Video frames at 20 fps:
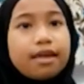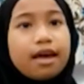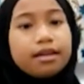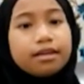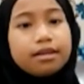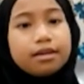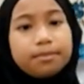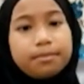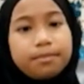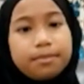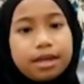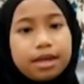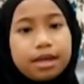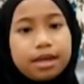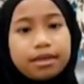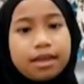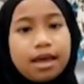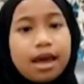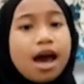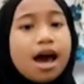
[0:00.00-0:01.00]
tender
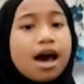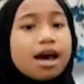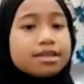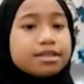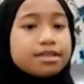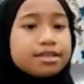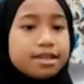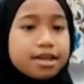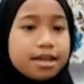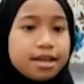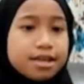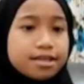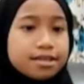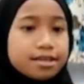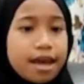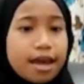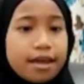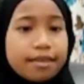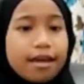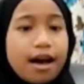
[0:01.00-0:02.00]
meat,
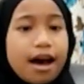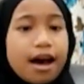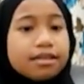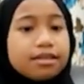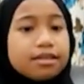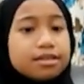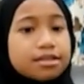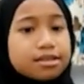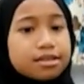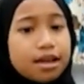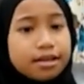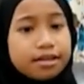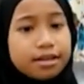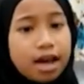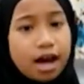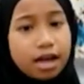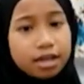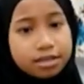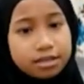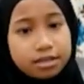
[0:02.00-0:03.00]
cheese and other study
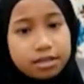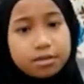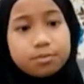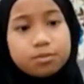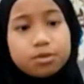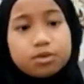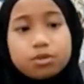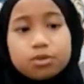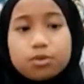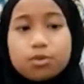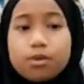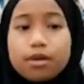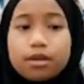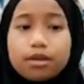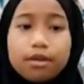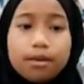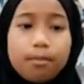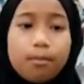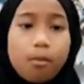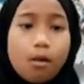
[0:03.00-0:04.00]
items
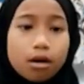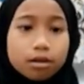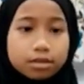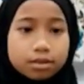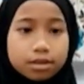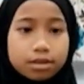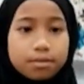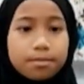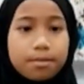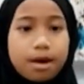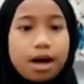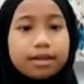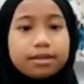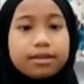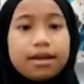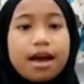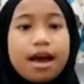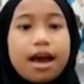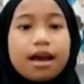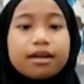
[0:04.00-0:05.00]
toward the bottom are
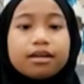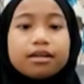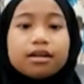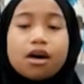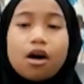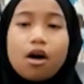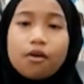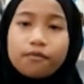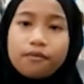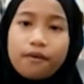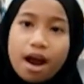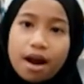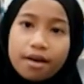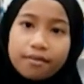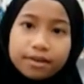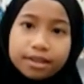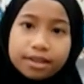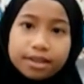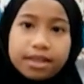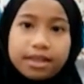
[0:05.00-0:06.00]
the anchor of
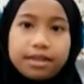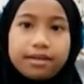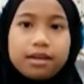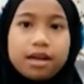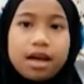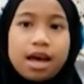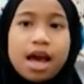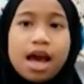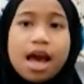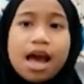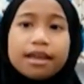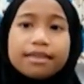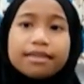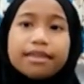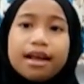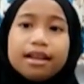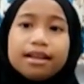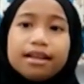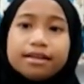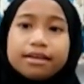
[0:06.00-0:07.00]
everything.
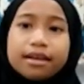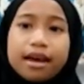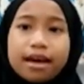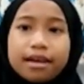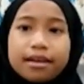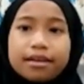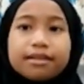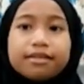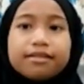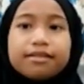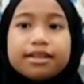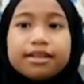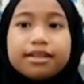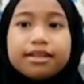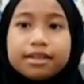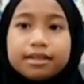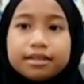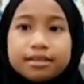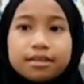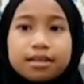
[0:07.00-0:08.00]
Delicate
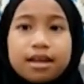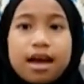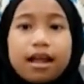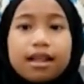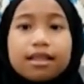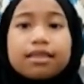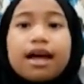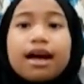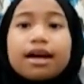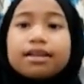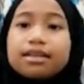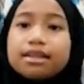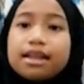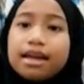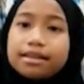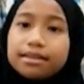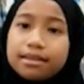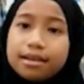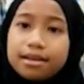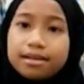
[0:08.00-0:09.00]
ingredients like
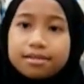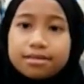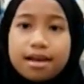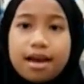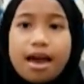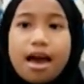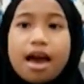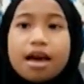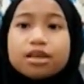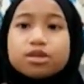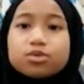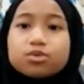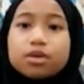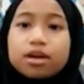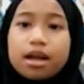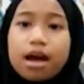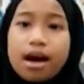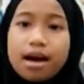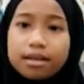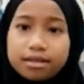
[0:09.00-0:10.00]
lettuce and
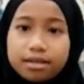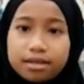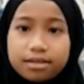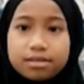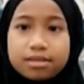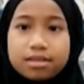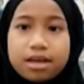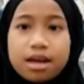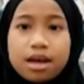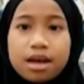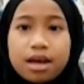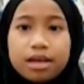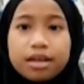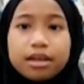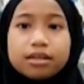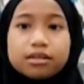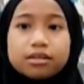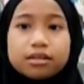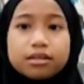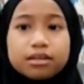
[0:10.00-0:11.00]
sweet onions
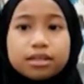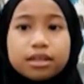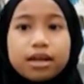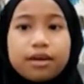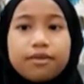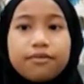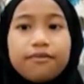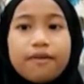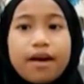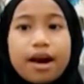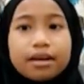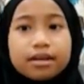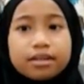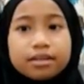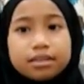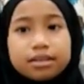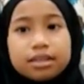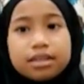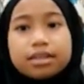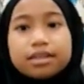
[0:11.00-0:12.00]
include a
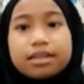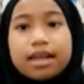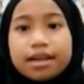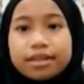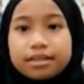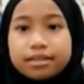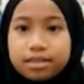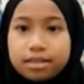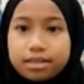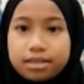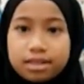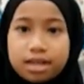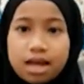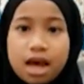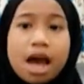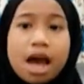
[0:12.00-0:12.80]
variety of textures.